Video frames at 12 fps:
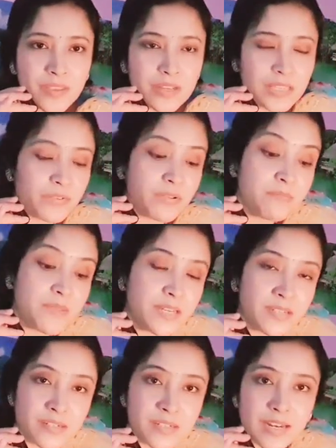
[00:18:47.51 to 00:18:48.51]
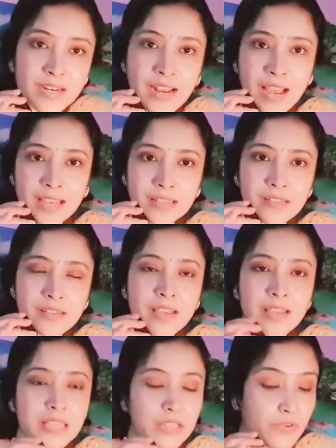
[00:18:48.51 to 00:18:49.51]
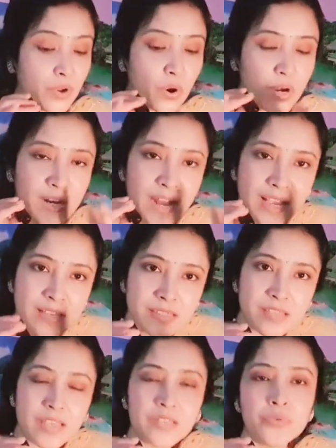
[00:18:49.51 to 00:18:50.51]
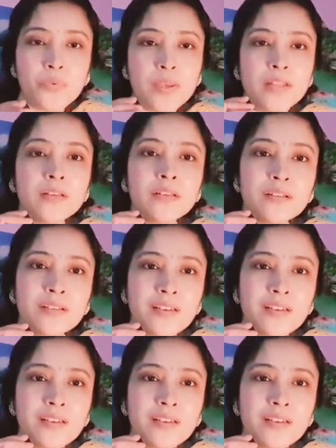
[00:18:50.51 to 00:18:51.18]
They will meet deadlines, they will organize things well.